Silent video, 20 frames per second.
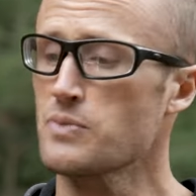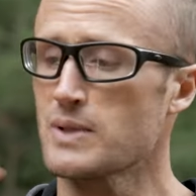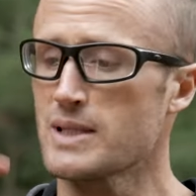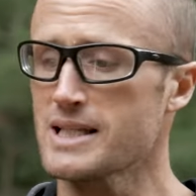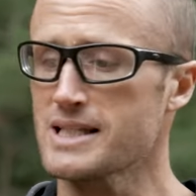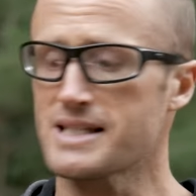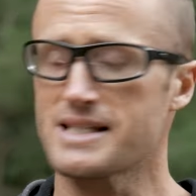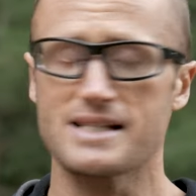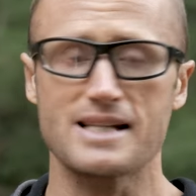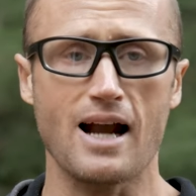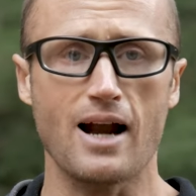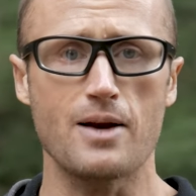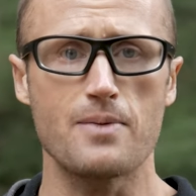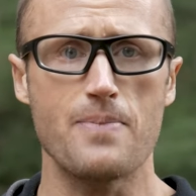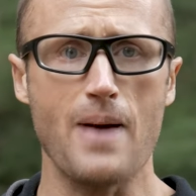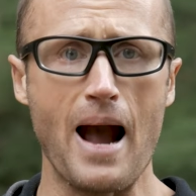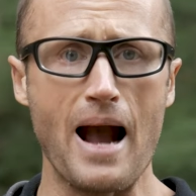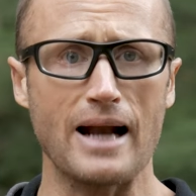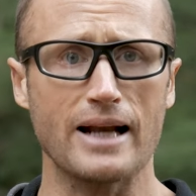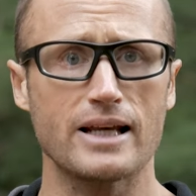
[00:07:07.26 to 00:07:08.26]
with this entire
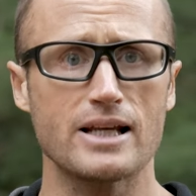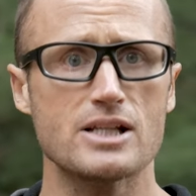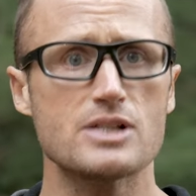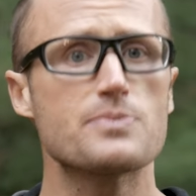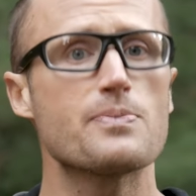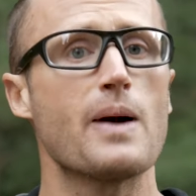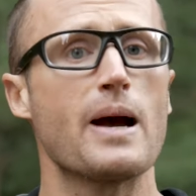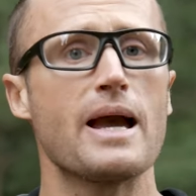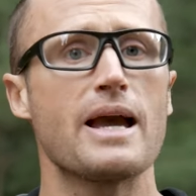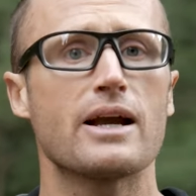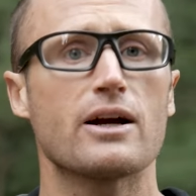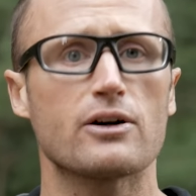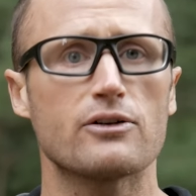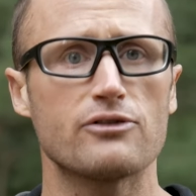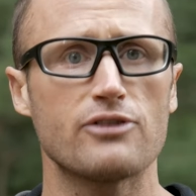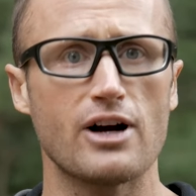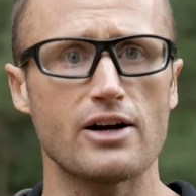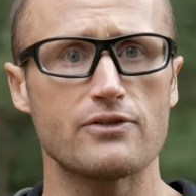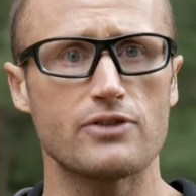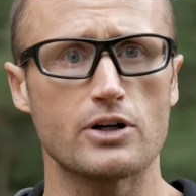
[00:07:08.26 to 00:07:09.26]
package by
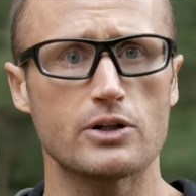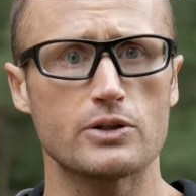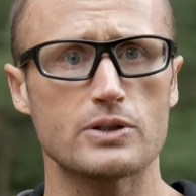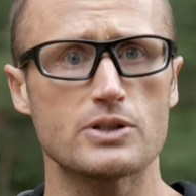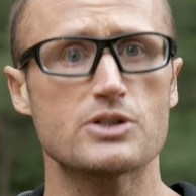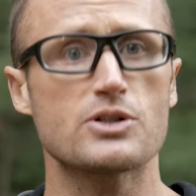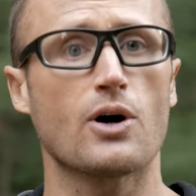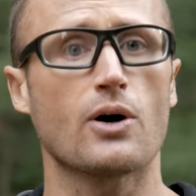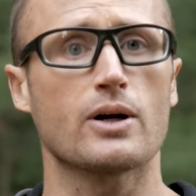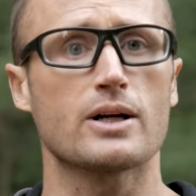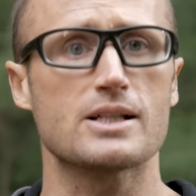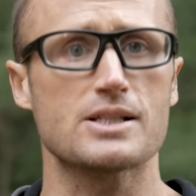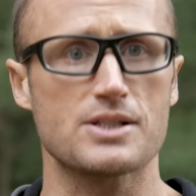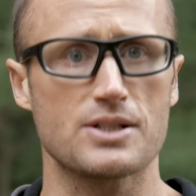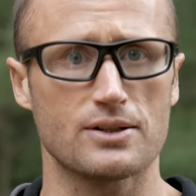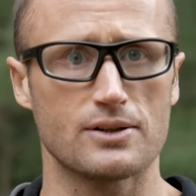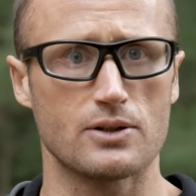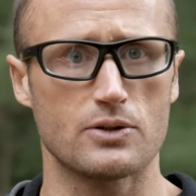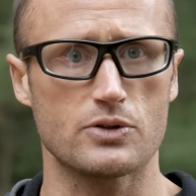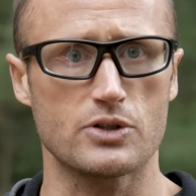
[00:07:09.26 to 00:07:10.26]
AR500 Target
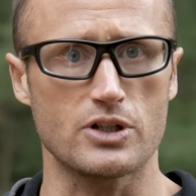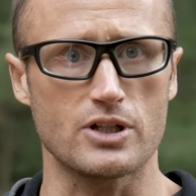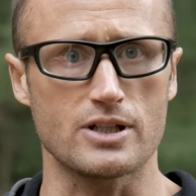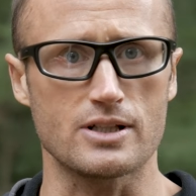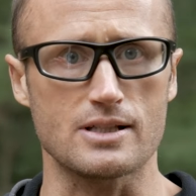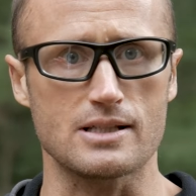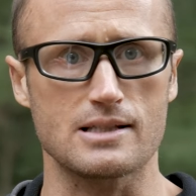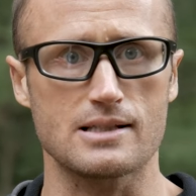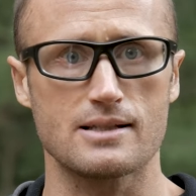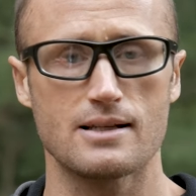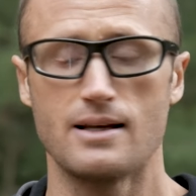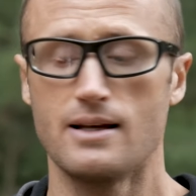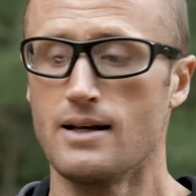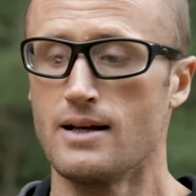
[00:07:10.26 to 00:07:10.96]
Solutions.